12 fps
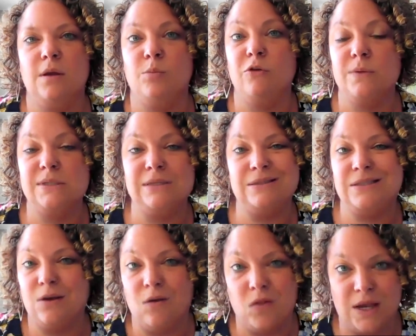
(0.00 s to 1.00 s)
Improvements in
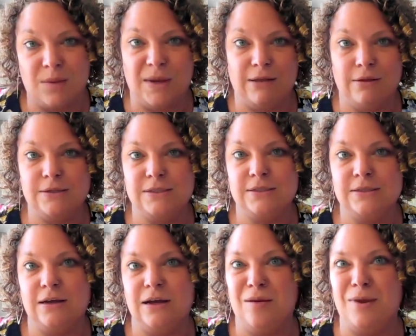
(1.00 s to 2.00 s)
single leg balance.
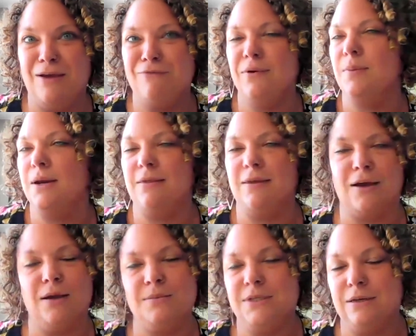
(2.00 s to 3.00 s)
Everybody that
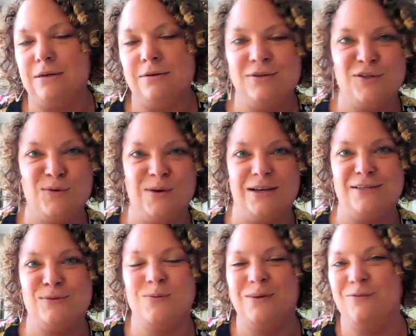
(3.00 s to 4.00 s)
comes in to
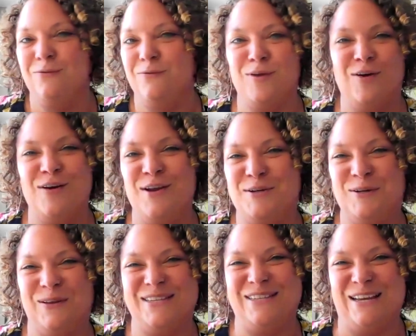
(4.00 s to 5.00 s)
us for their
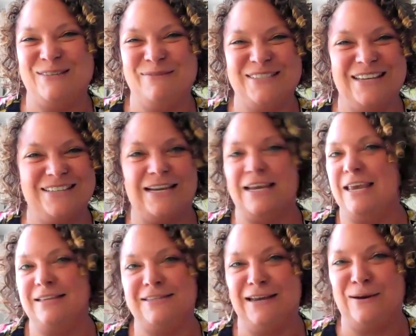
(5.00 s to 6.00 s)
initial assessment says, I
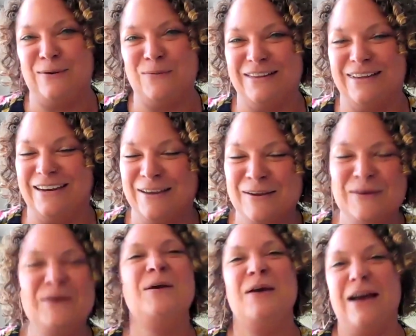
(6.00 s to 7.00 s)
can't stand on one leg.
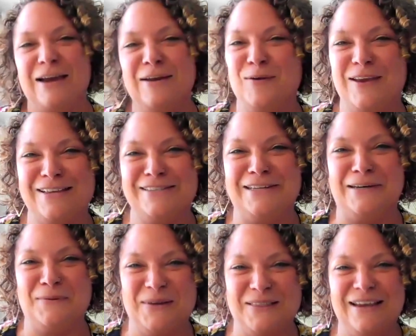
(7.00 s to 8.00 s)
I know you can't
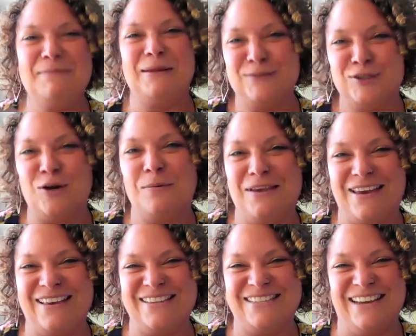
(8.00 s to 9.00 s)
stand on one leg, but show me you
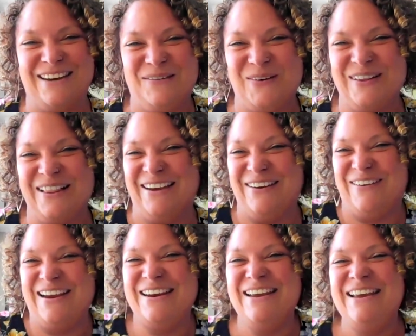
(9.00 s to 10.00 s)
can't stand on one leg,
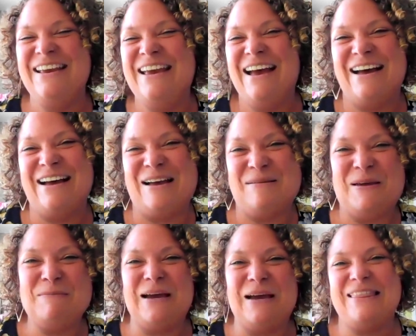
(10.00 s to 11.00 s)
right?
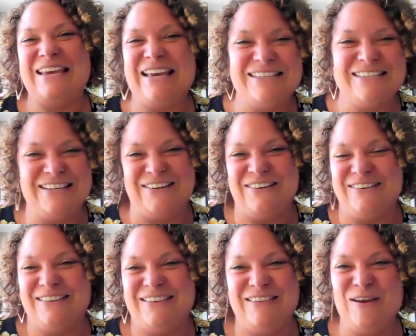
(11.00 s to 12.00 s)
And by the end,
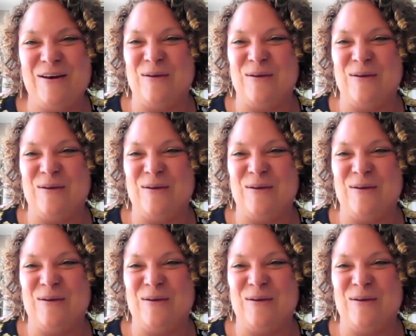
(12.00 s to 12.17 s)
they're